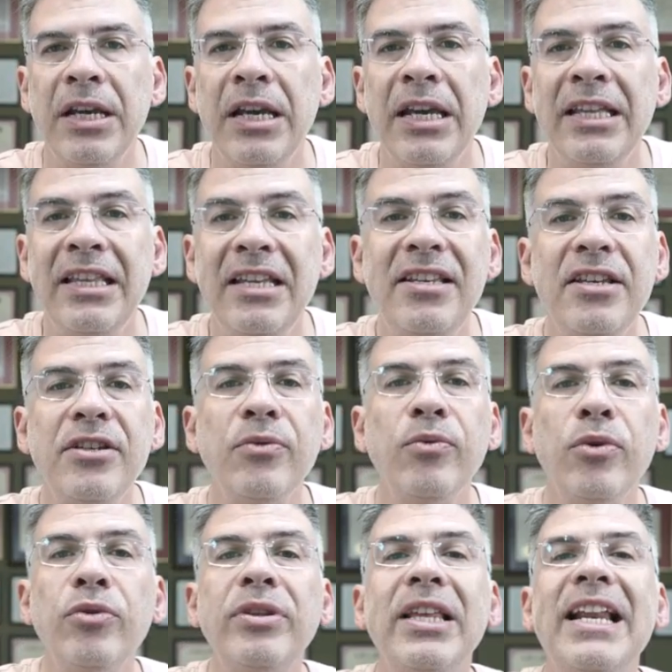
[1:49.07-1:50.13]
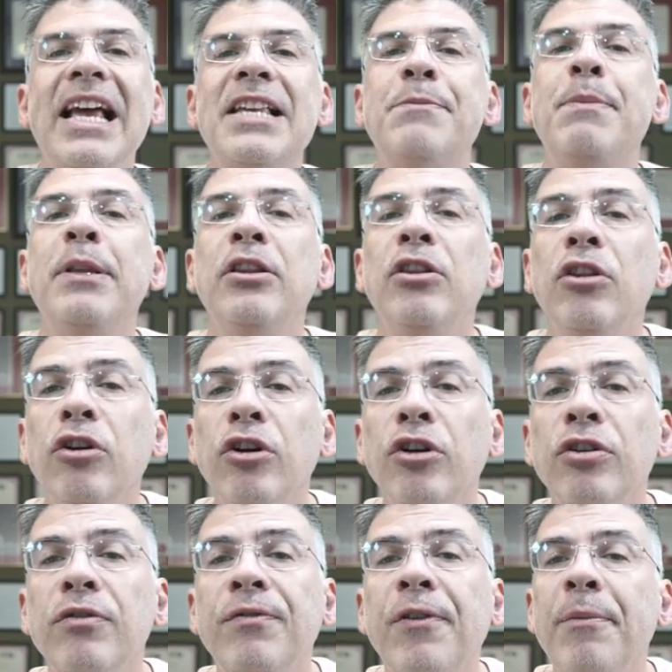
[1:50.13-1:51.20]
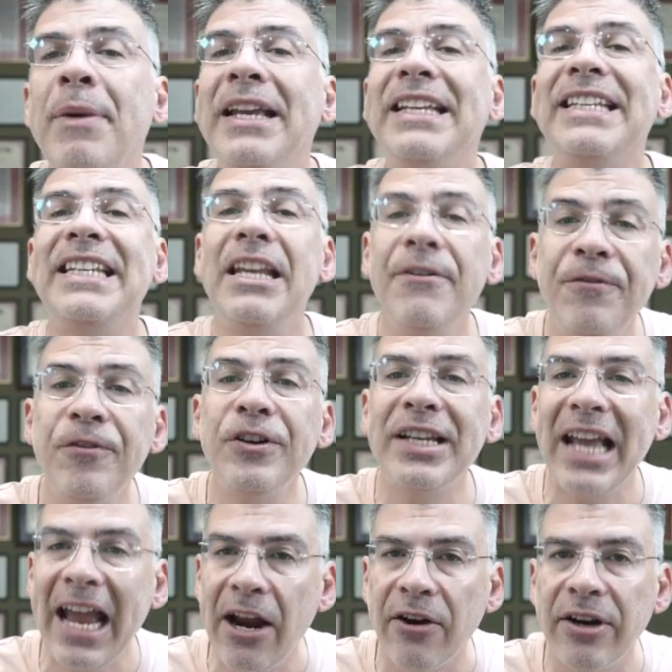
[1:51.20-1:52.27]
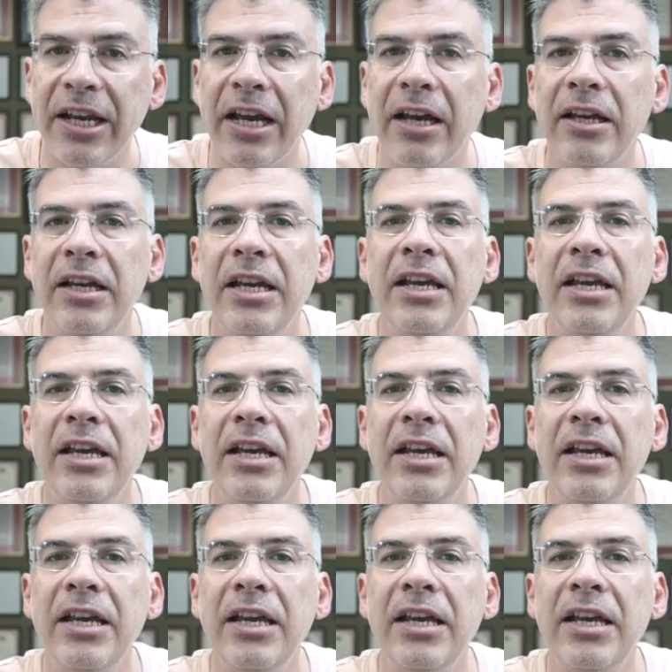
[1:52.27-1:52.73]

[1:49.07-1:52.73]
This is a route that has been learned from a different area